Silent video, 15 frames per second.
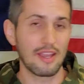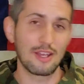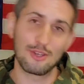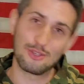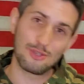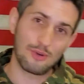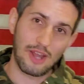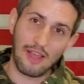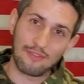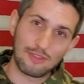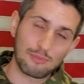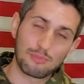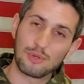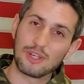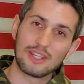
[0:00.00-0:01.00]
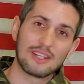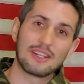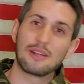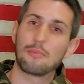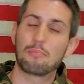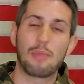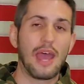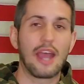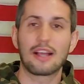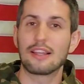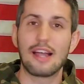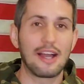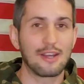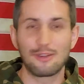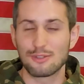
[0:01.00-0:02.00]
and you don't have to put it in a bag
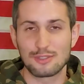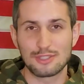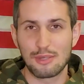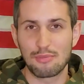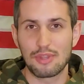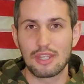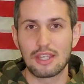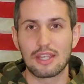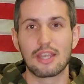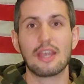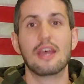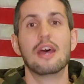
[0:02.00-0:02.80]
locker or something.